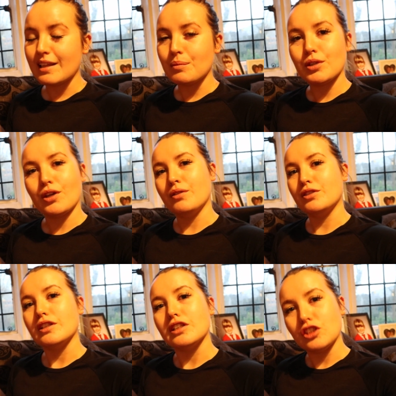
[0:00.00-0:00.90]
and we're going
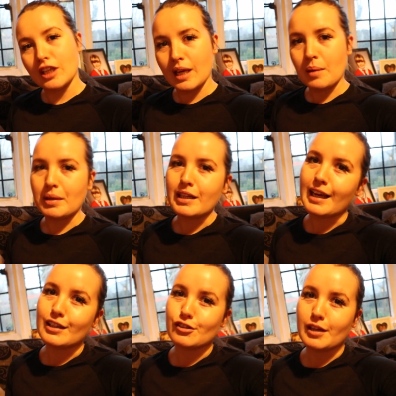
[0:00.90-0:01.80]
to the gym and
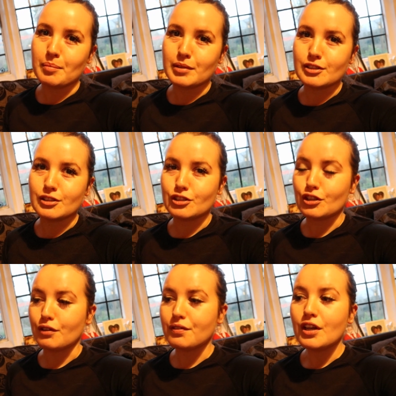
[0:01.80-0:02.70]
getting treatments and
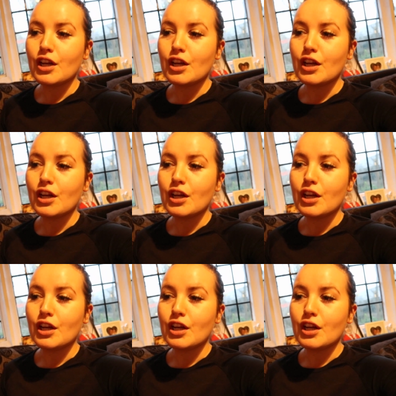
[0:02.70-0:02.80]
stuff.